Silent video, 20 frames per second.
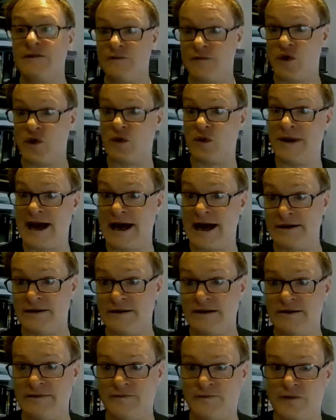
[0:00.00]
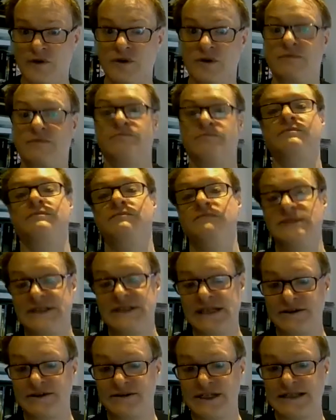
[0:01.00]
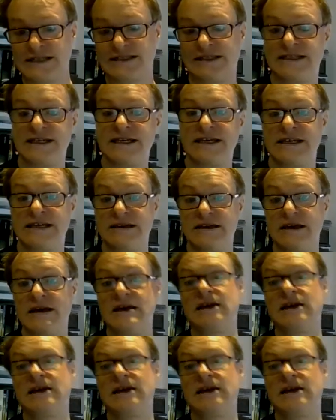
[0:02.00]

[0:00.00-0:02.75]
format for single density